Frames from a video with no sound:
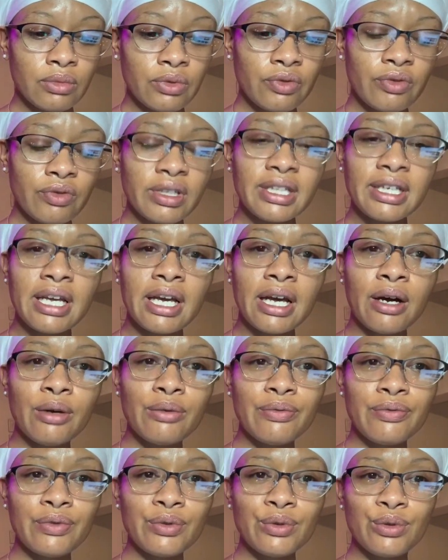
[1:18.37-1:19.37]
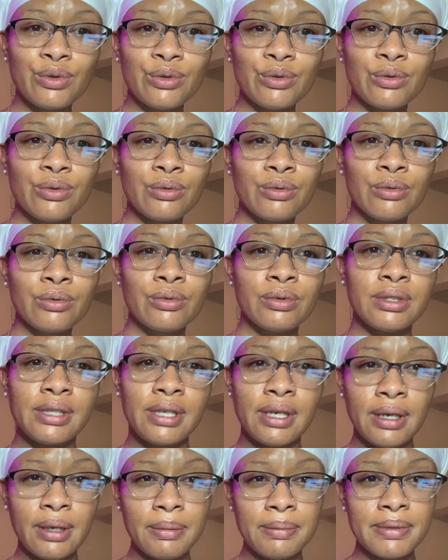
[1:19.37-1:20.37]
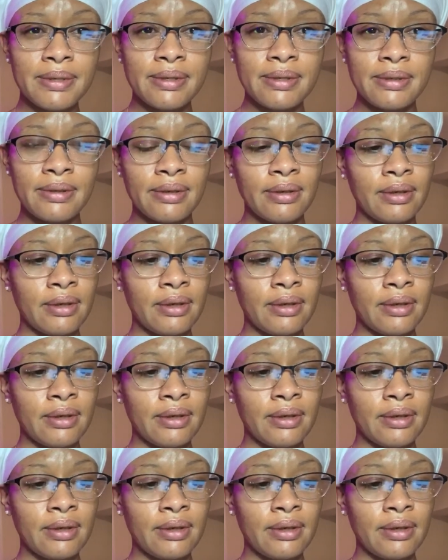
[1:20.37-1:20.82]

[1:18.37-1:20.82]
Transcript: really helpful tips